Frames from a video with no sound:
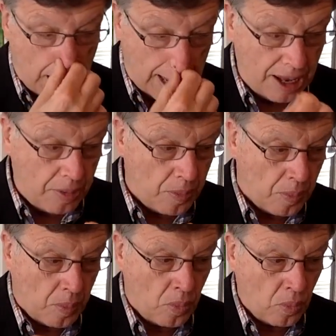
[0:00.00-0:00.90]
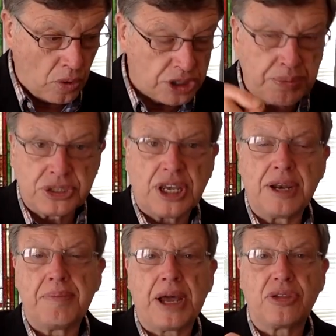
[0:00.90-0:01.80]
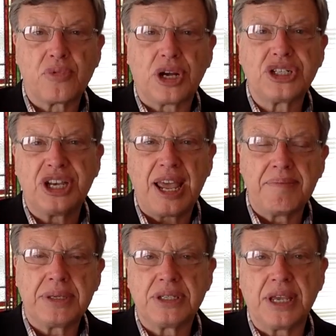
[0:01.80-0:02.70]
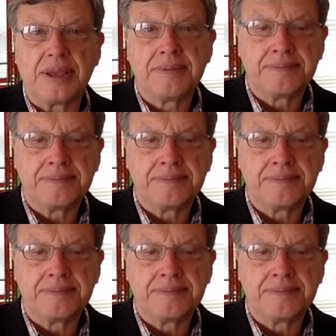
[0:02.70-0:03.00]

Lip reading: It was presented by the Russian embassy.